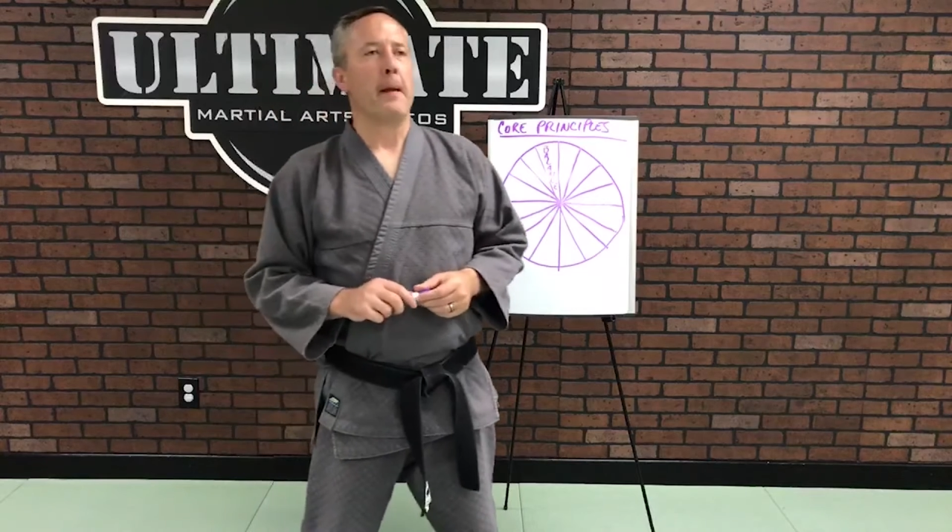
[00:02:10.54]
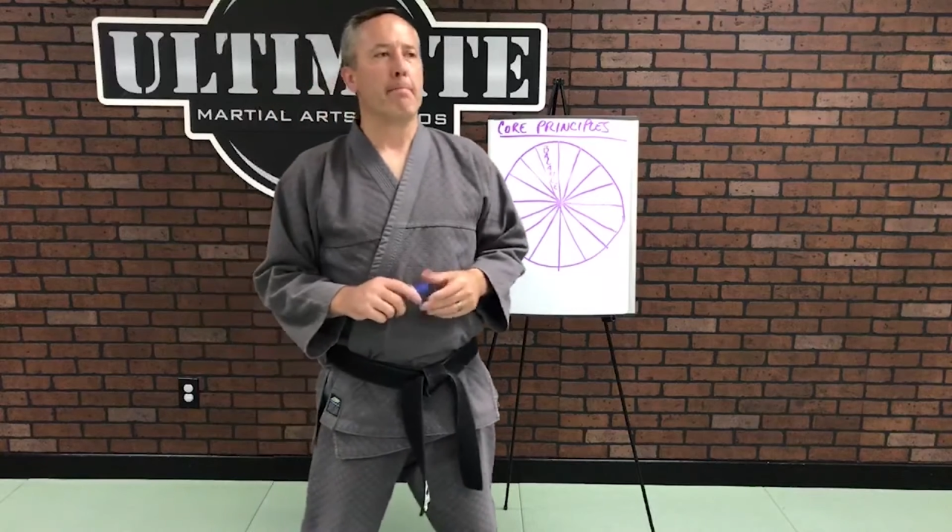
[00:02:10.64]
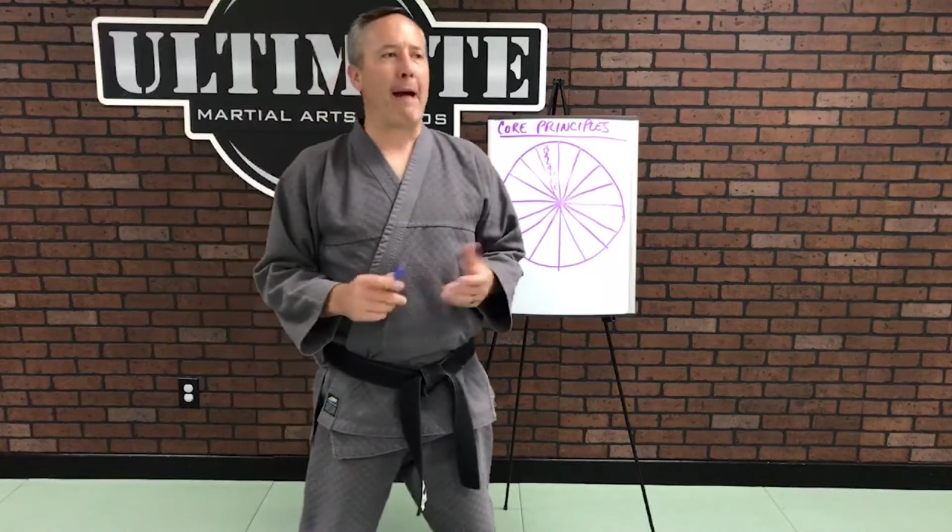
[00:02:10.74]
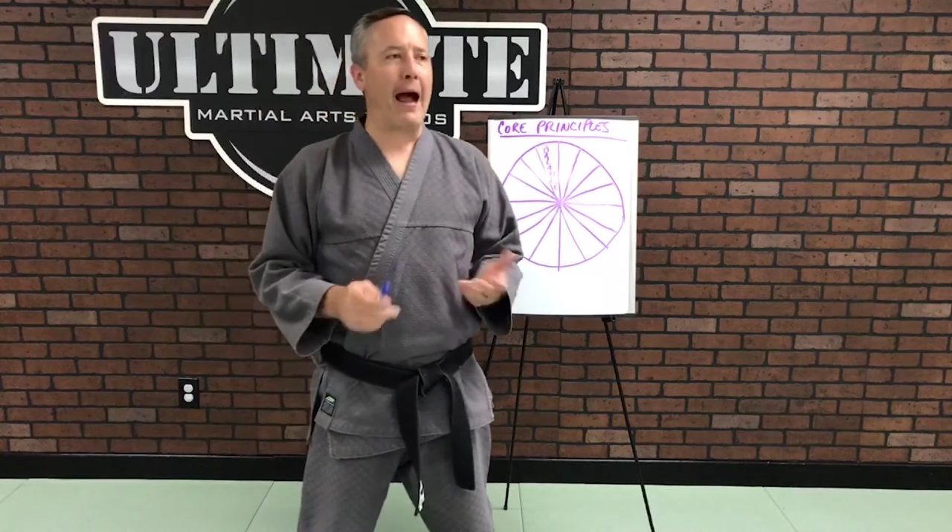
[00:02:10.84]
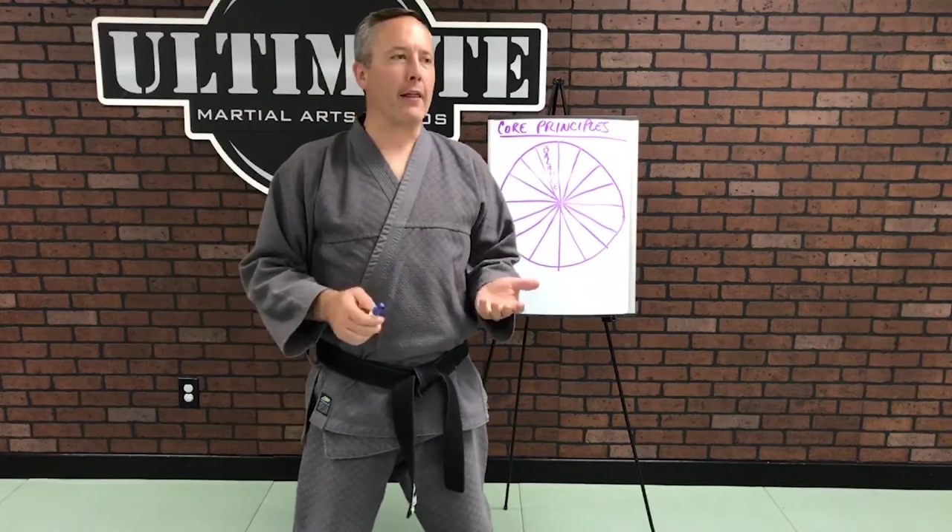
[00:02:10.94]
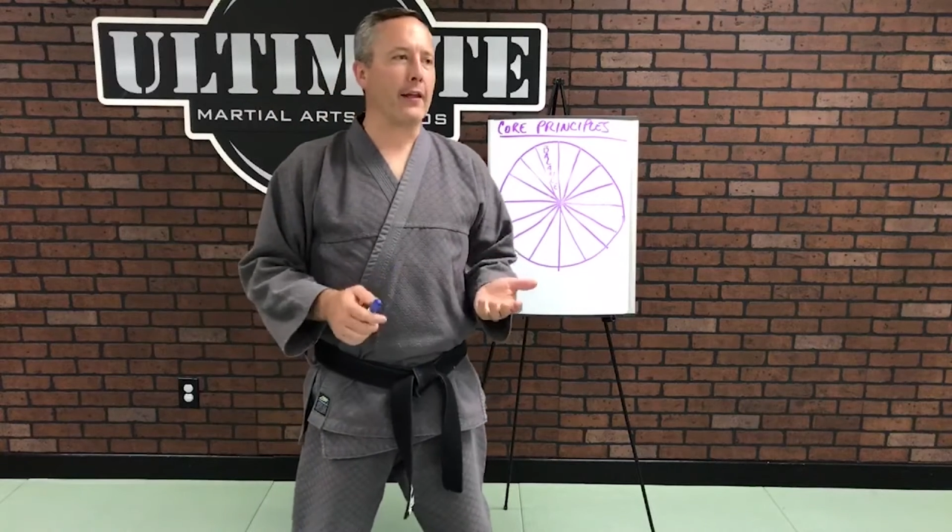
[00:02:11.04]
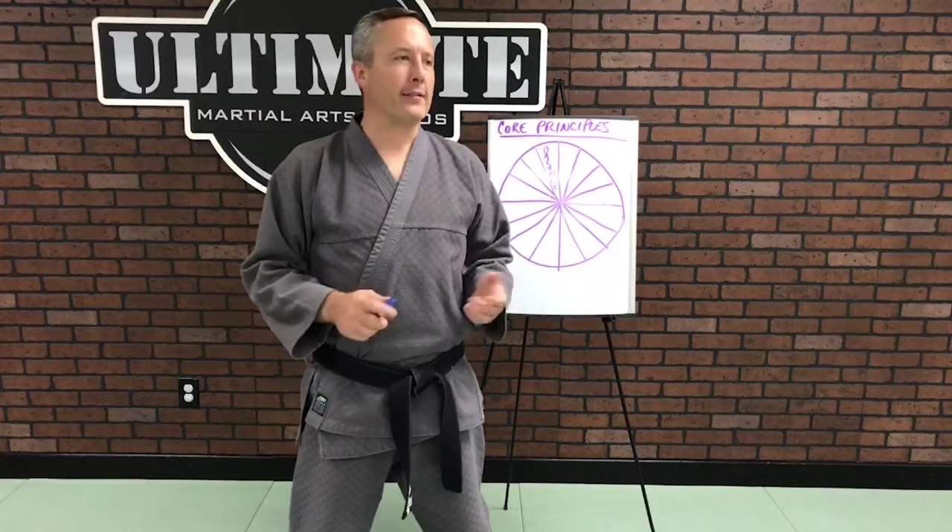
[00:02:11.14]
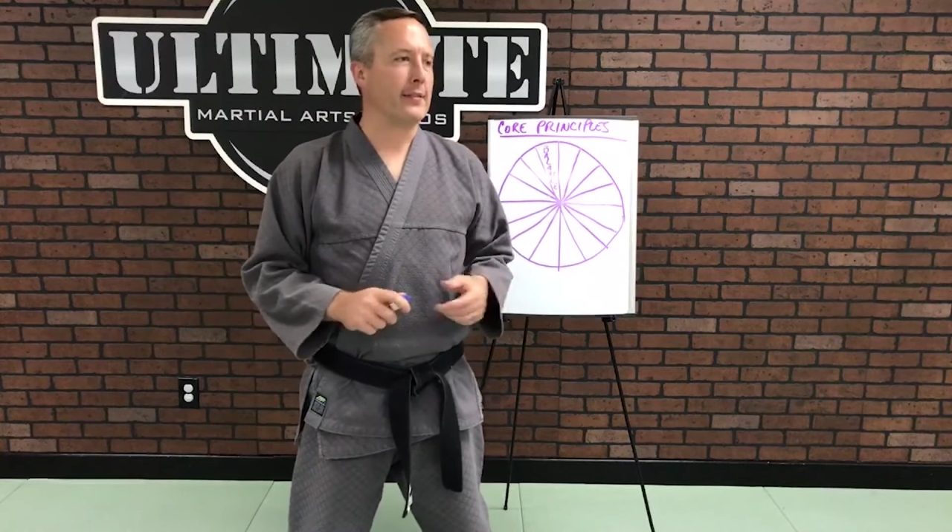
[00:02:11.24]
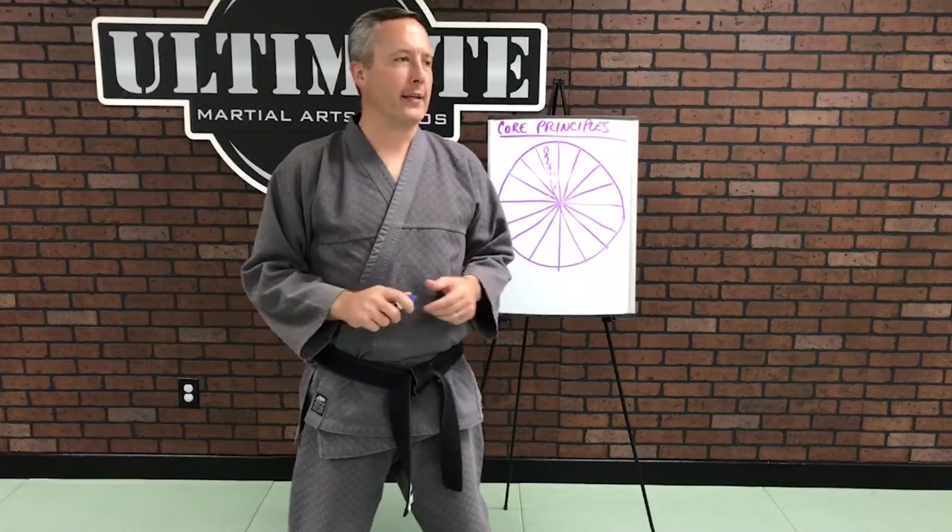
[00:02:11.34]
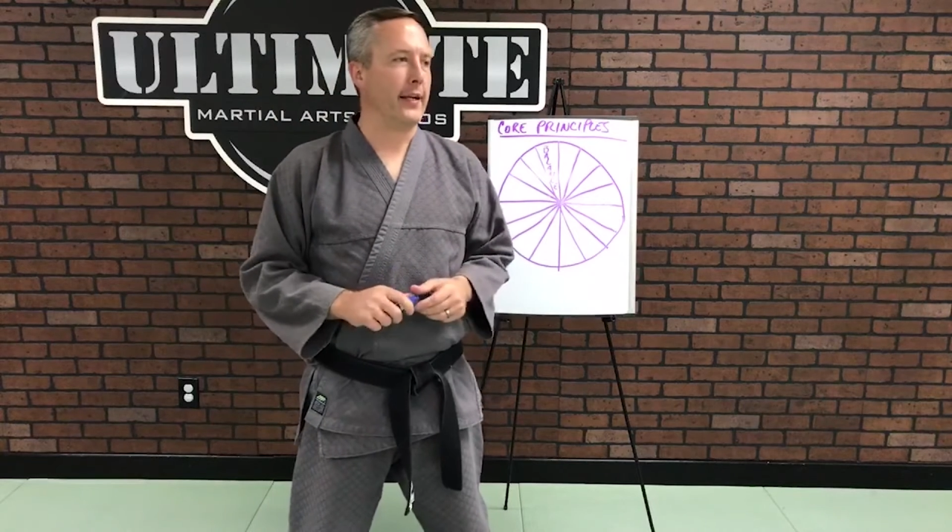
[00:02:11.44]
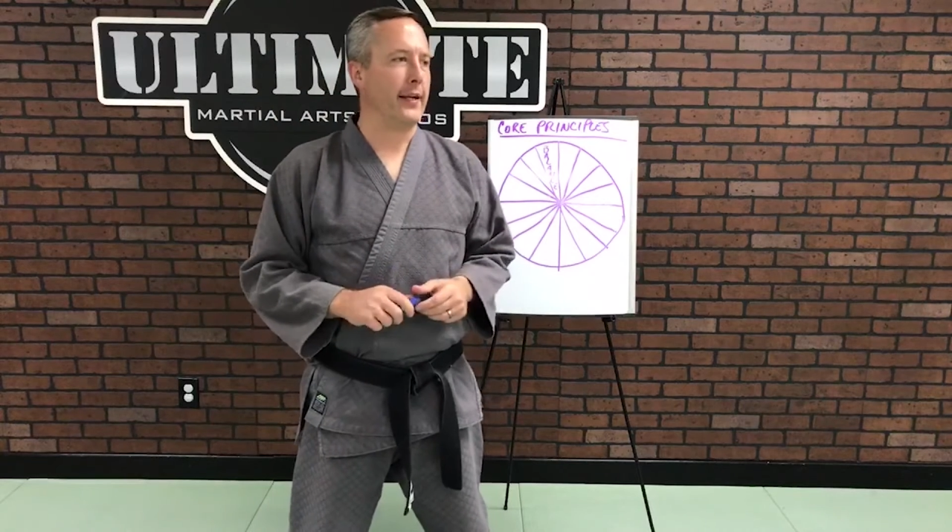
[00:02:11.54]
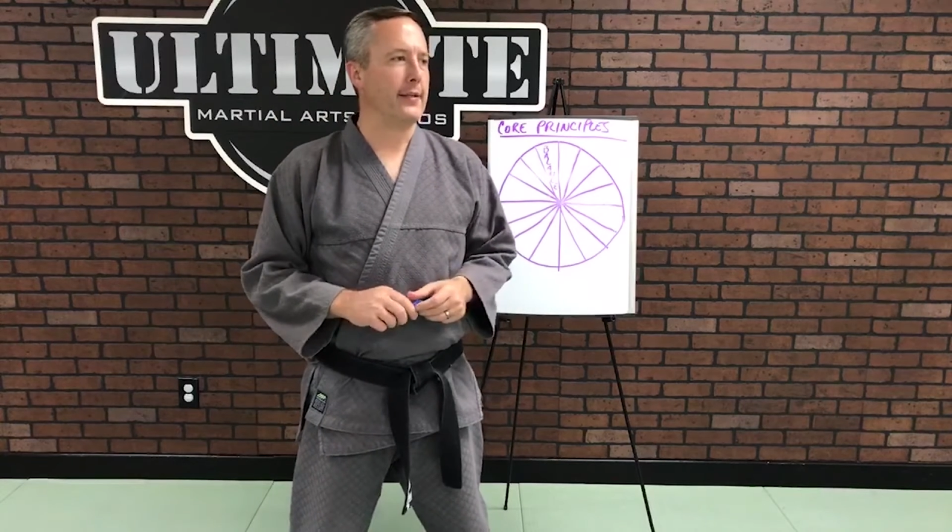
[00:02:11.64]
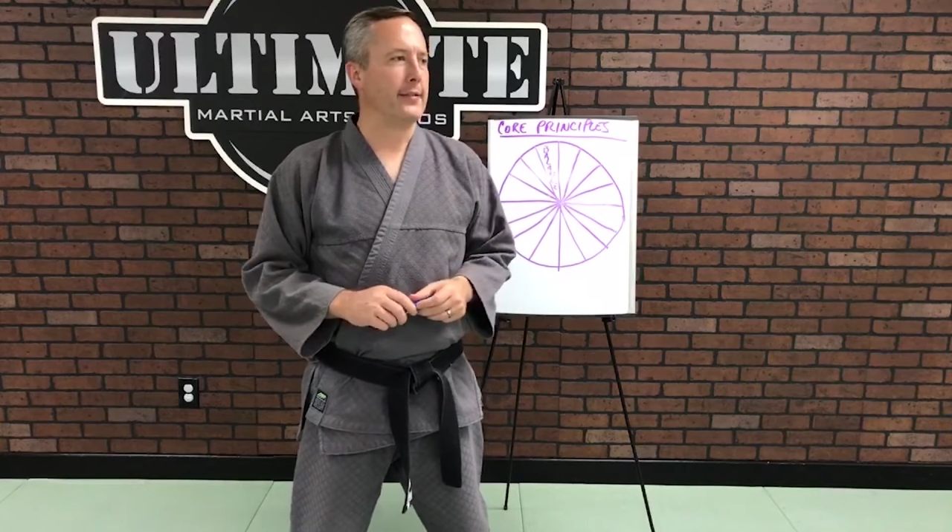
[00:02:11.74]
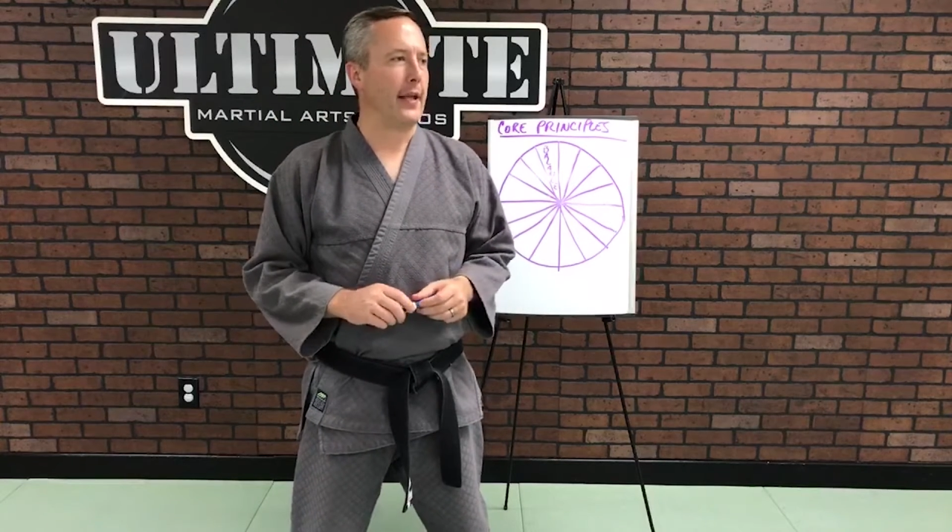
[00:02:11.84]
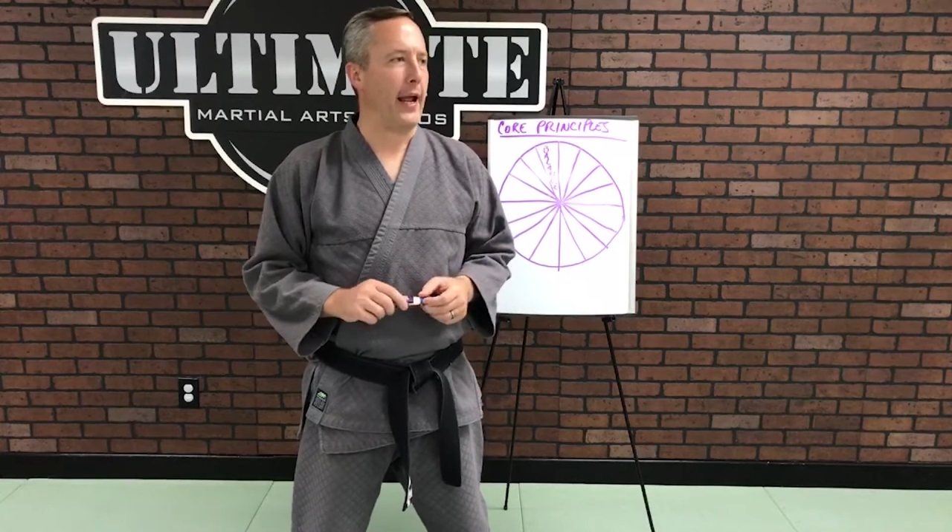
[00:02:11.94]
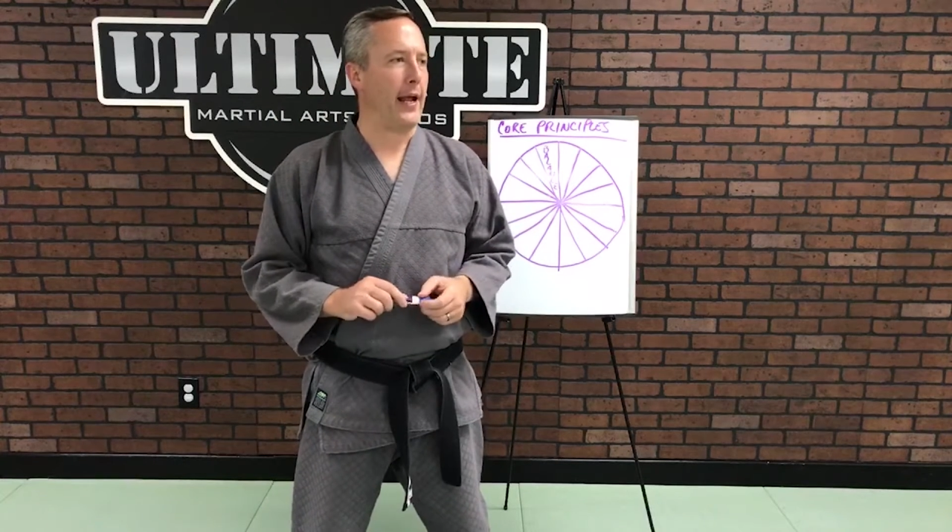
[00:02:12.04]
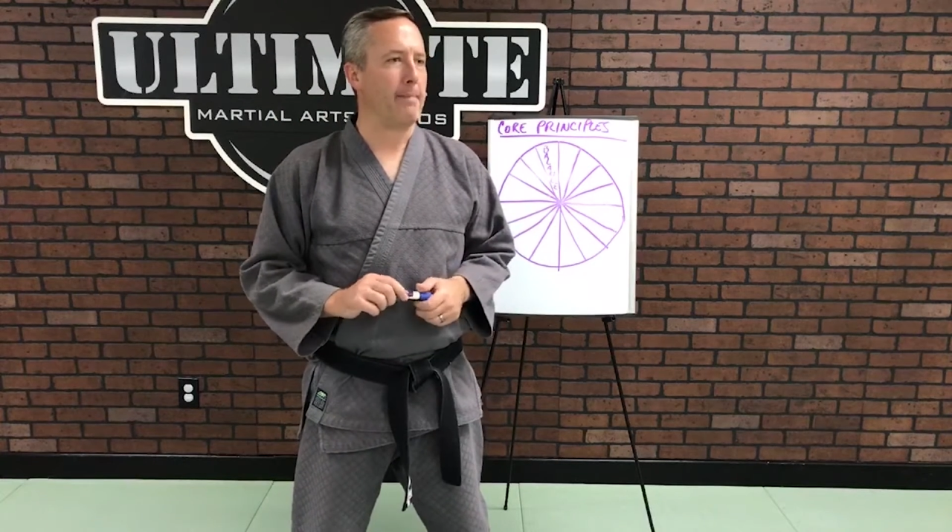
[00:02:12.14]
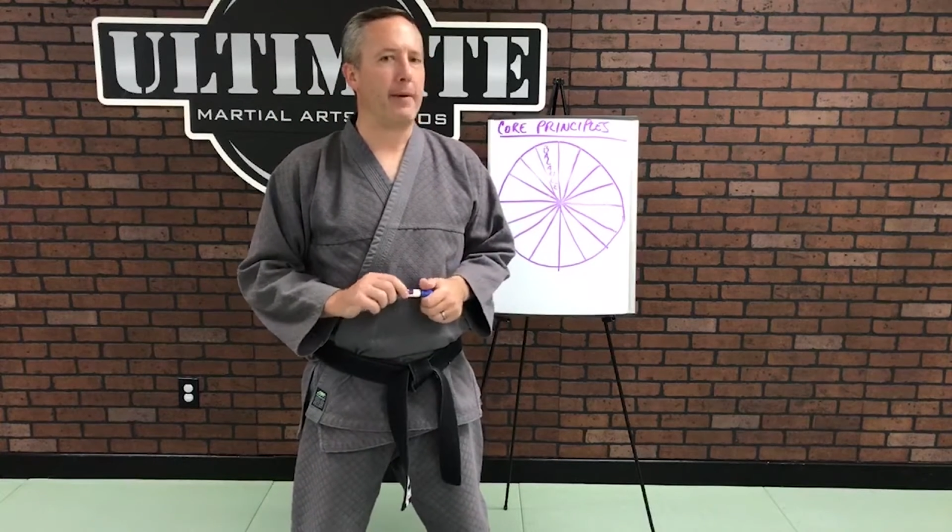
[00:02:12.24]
balance is a